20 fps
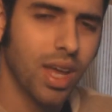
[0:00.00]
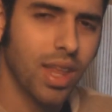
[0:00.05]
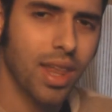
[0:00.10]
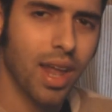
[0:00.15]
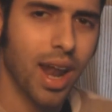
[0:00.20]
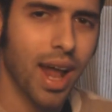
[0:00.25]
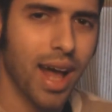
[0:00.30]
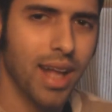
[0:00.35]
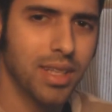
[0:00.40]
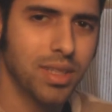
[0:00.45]
And
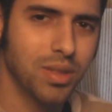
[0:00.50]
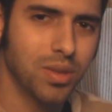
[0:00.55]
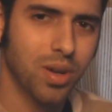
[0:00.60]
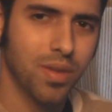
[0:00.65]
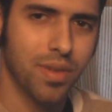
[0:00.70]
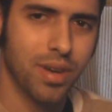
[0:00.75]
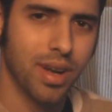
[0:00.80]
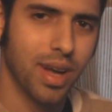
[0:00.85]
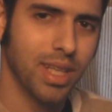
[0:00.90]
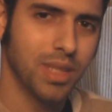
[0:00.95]
that adds
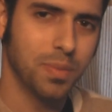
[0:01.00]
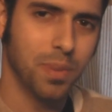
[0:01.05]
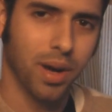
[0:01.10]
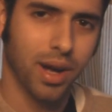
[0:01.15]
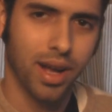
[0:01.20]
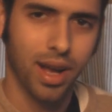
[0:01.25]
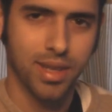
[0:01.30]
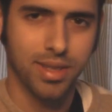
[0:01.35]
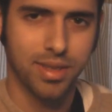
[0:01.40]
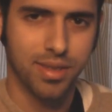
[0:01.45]
sort of a nice
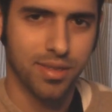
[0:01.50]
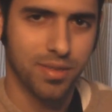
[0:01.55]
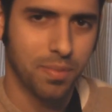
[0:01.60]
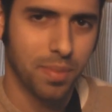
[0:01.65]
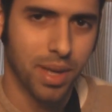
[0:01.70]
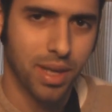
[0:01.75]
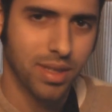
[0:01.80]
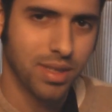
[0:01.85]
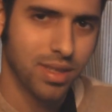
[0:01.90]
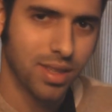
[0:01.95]
percussive
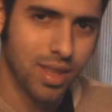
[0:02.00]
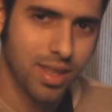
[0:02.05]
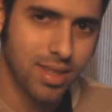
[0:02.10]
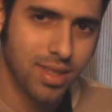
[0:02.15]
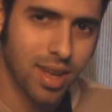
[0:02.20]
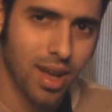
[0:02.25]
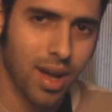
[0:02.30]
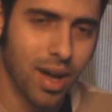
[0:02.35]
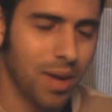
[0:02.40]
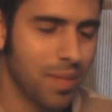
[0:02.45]
beat to the
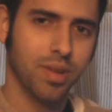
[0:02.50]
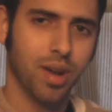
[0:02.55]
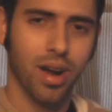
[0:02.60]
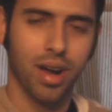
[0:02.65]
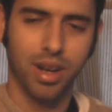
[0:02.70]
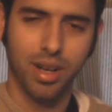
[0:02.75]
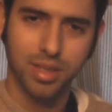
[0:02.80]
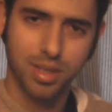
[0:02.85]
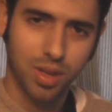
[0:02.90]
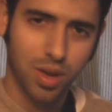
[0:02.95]
song.
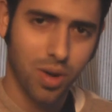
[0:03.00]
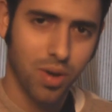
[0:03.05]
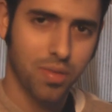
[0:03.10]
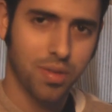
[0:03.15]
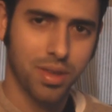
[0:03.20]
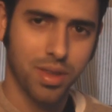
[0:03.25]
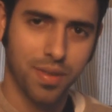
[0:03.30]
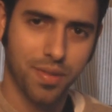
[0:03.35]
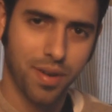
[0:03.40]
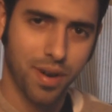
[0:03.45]
Alright, let's go
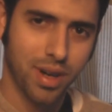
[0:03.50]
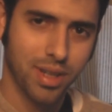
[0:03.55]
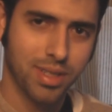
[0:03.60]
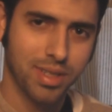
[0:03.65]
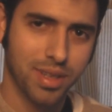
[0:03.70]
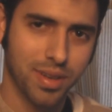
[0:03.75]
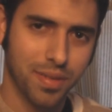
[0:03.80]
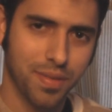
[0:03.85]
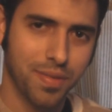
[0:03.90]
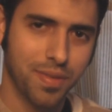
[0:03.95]
over the
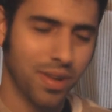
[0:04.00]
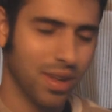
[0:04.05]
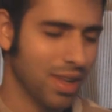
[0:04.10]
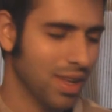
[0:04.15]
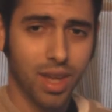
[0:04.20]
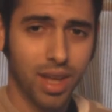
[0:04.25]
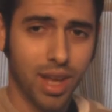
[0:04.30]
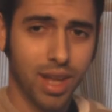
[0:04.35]
verse in full.